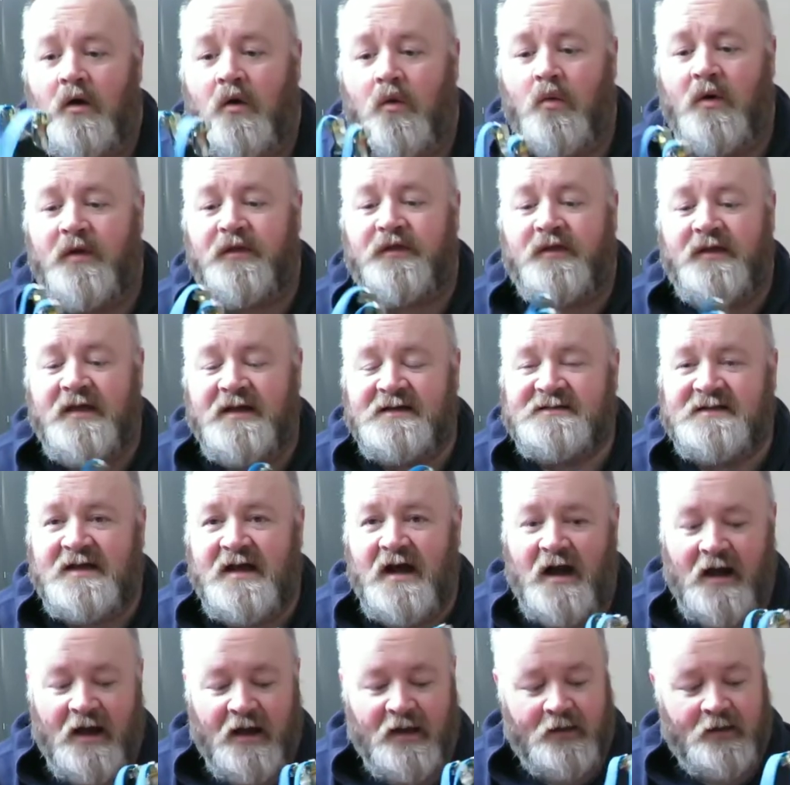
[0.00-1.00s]
with this
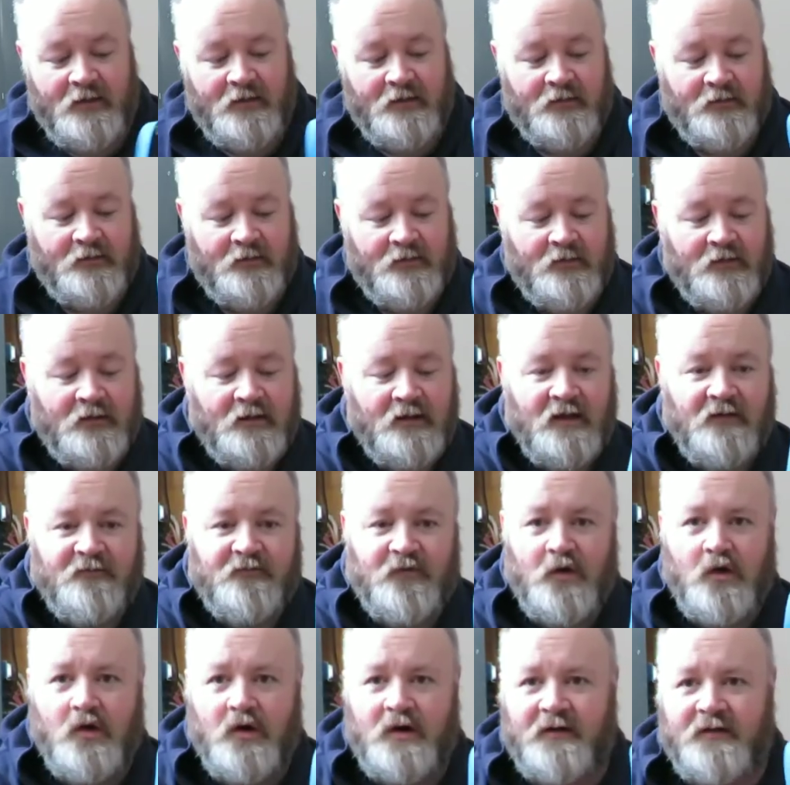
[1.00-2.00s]
guy,
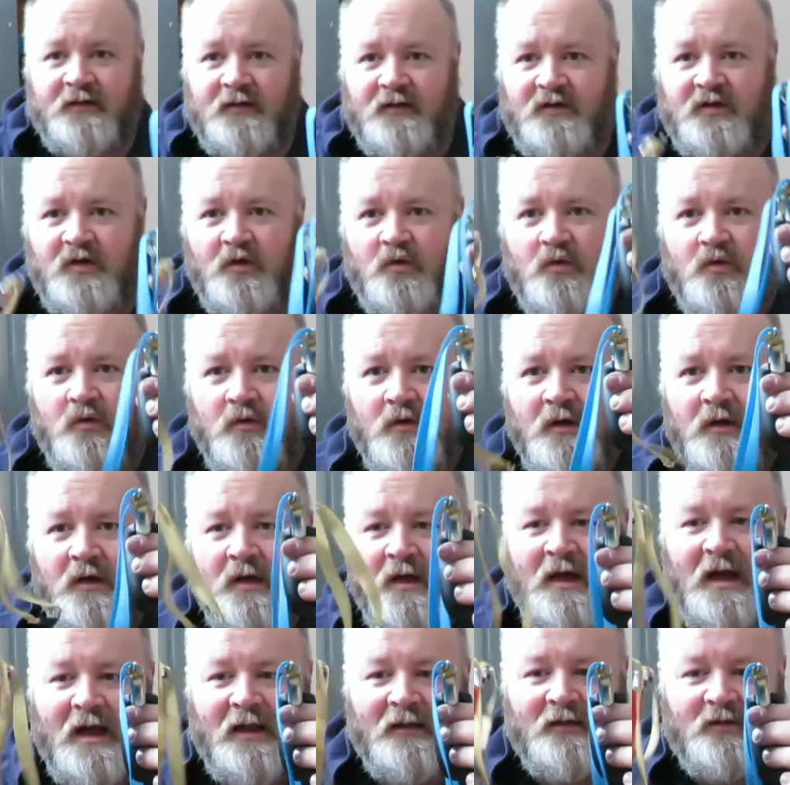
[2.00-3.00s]
if you look at the two
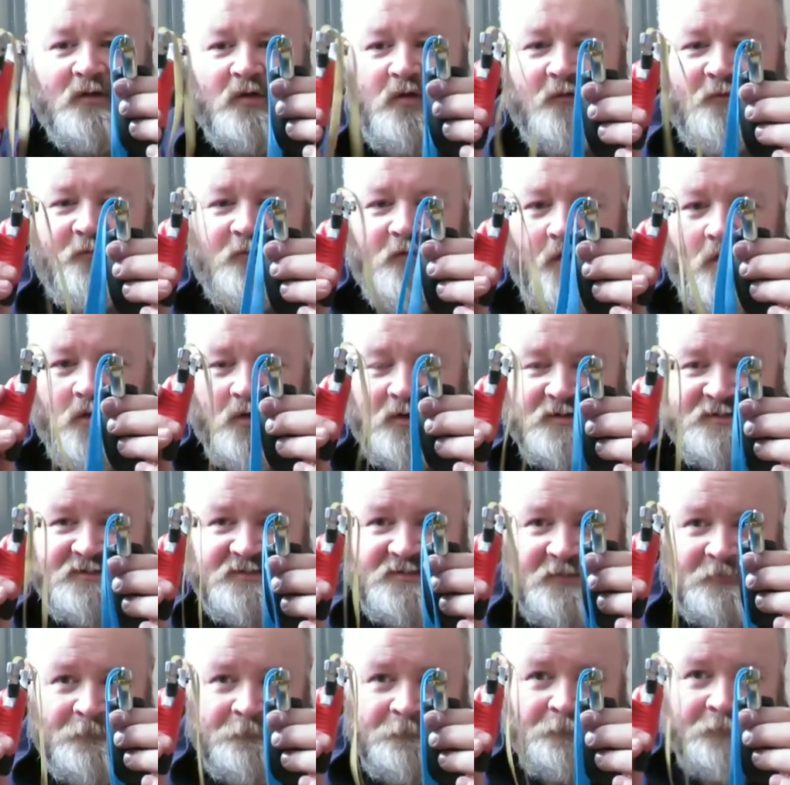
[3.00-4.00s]

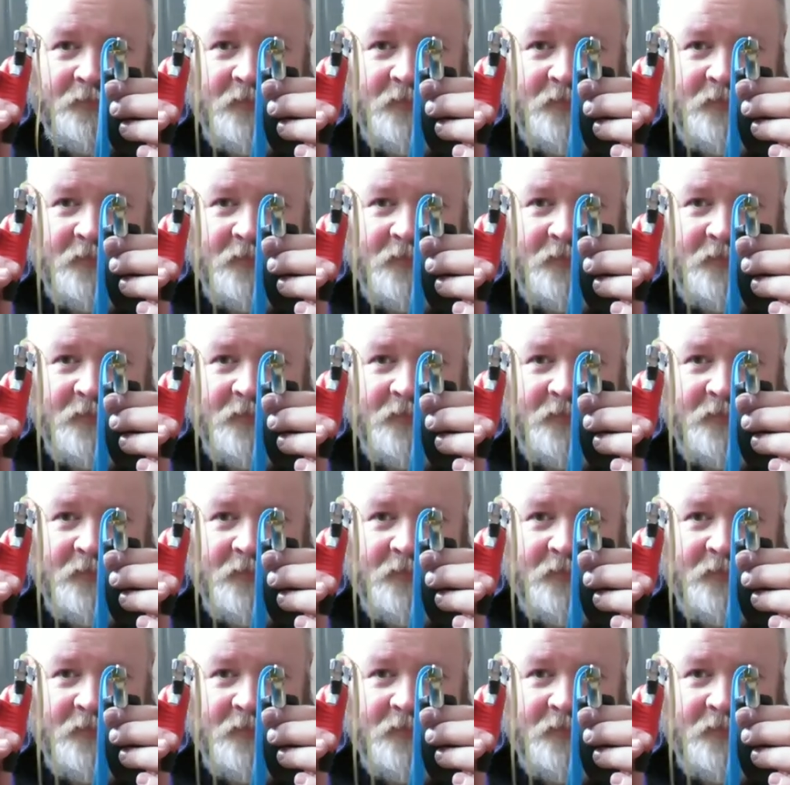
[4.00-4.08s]
forks